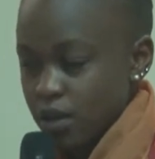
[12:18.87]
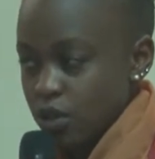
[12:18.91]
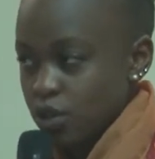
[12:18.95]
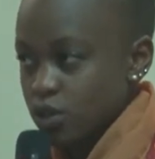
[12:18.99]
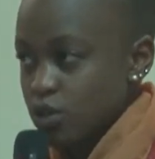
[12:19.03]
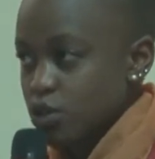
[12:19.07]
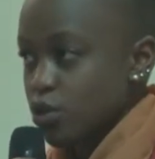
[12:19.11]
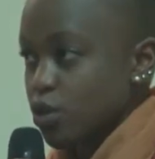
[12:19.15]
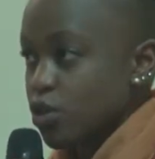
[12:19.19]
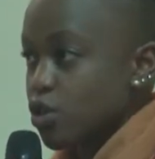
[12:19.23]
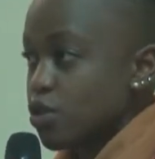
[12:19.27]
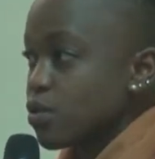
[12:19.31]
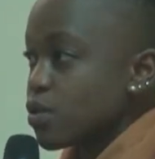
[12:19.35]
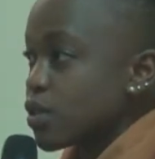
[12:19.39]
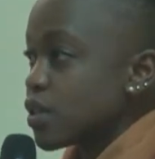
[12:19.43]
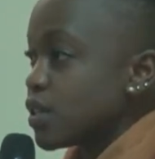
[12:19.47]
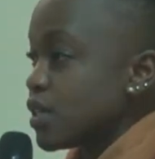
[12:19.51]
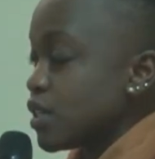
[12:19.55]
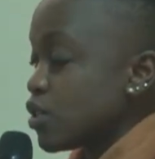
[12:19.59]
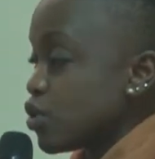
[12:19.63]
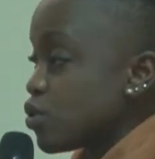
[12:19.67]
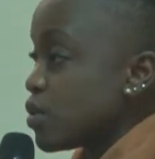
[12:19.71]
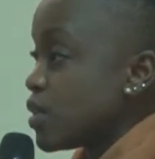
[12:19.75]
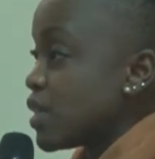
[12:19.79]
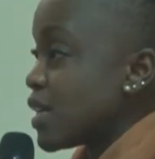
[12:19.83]
So youth
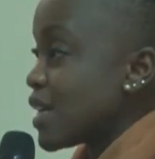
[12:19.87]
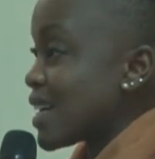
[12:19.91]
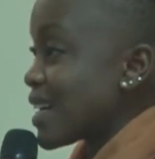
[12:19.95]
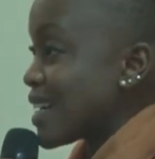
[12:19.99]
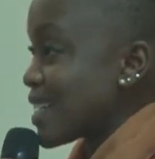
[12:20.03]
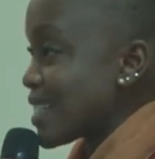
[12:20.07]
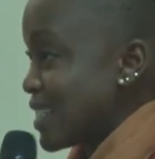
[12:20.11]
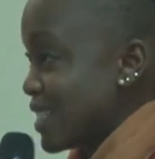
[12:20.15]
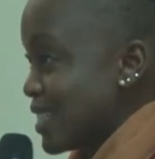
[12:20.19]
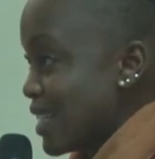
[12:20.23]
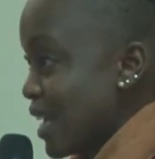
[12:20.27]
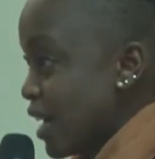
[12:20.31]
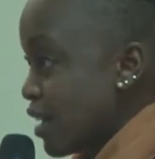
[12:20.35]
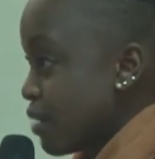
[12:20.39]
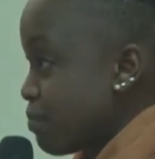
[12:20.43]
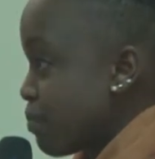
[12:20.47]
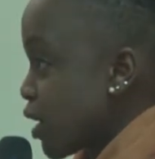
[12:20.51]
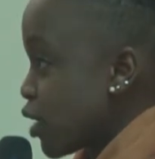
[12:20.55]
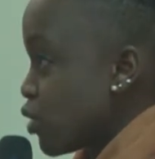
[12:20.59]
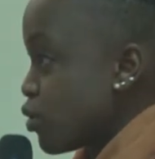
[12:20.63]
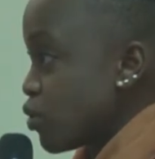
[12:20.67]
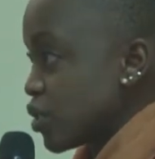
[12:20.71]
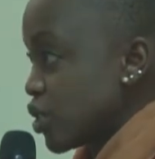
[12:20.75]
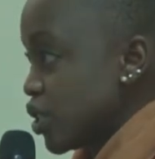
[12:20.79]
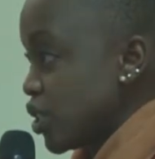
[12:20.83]
need to take a stand,
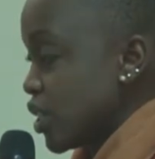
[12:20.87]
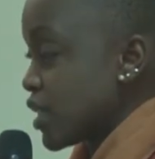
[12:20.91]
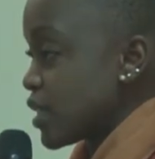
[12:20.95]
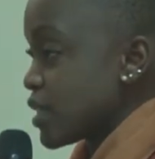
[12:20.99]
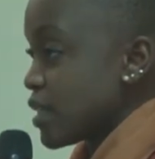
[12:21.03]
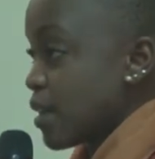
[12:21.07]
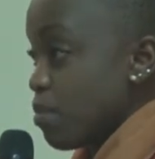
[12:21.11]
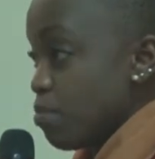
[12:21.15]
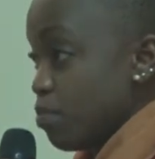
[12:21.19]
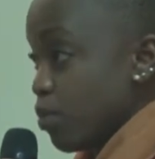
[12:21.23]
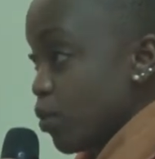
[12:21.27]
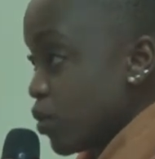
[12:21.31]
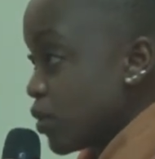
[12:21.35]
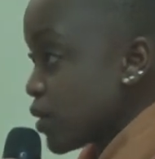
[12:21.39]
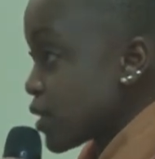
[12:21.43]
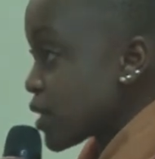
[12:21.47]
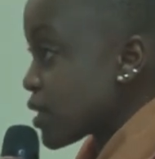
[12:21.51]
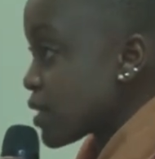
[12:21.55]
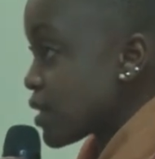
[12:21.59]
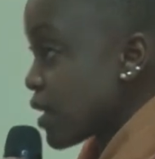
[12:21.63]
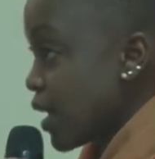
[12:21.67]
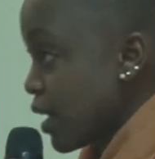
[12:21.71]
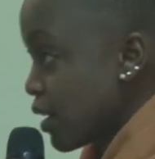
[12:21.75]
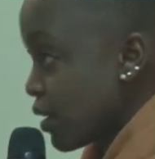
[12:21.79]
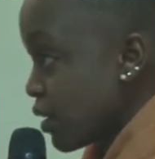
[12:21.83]
but not just a bold
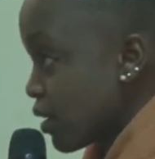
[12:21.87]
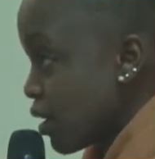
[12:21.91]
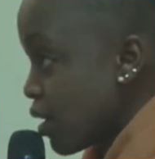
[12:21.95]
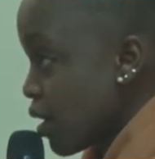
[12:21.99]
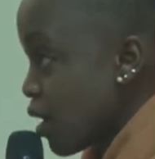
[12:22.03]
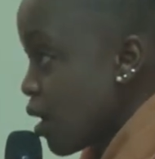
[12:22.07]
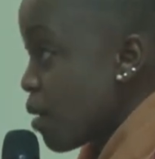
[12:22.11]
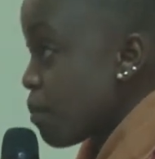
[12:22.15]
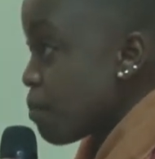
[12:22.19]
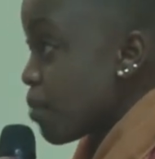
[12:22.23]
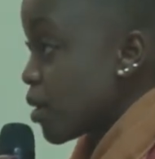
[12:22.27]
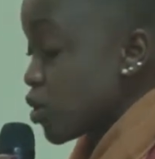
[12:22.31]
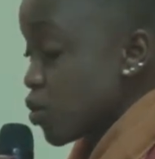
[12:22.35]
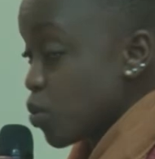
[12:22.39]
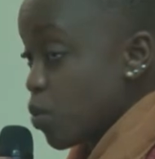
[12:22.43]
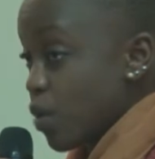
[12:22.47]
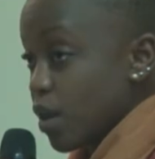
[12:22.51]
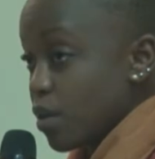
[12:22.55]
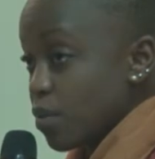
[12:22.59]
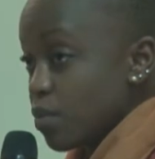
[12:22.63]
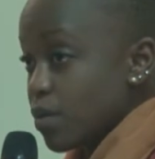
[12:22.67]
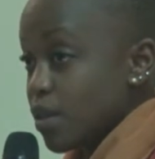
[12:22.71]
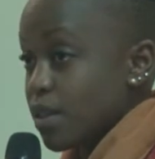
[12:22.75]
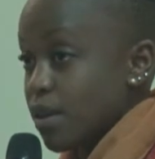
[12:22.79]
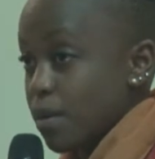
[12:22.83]
stand, but
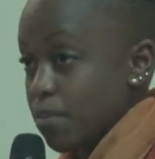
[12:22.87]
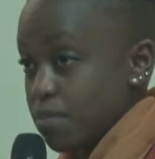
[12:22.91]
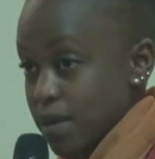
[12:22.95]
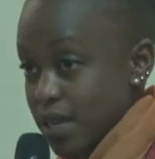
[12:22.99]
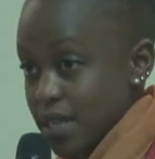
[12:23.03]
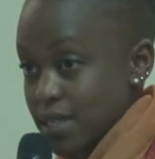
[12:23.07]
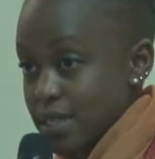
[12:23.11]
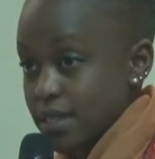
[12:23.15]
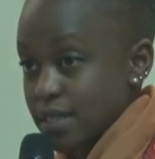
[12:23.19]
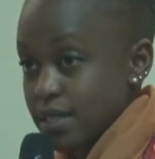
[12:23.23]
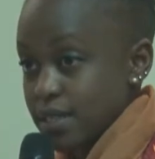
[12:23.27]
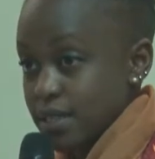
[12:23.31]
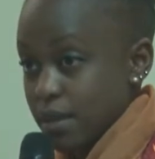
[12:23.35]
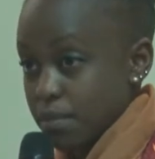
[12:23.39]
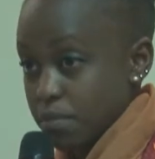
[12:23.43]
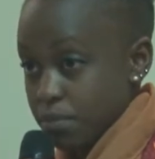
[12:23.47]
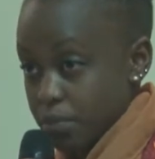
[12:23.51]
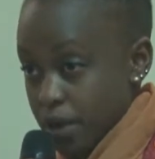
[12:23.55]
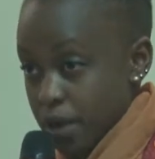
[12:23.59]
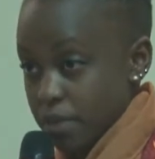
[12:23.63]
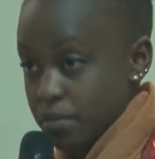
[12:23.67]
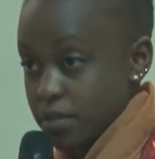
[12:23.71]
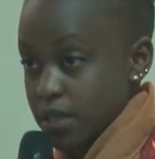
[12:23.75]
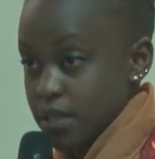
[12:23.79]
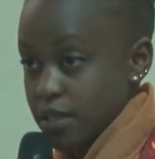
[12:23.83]
one with a basis and
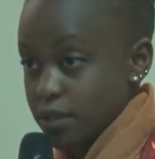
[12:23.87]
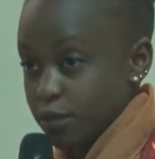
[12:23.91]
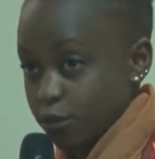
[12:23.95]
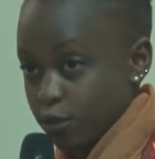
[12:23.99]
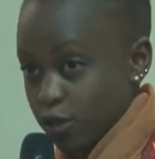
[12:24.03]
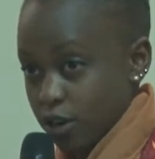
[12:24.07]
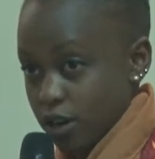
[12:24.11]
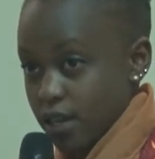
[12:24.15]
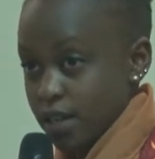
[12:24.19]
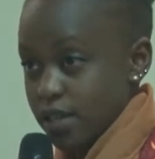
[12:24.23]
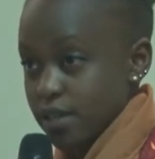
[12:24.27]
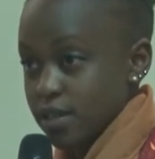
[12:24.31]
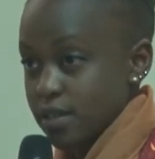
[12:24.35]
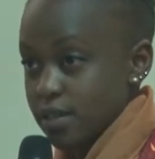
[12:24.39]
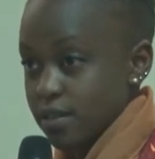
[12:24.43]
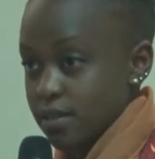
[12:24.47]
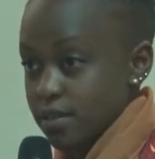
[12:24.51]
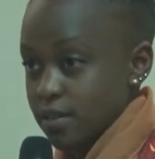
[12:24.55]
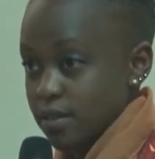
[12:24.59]
premise for it.